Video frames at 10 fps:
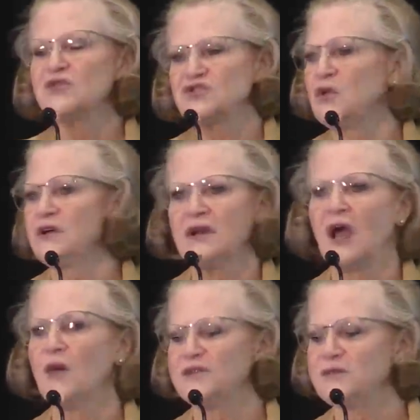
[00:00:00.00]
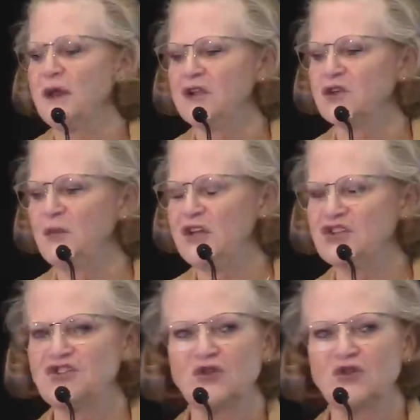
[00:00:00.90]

which is only going to help us manage our patients.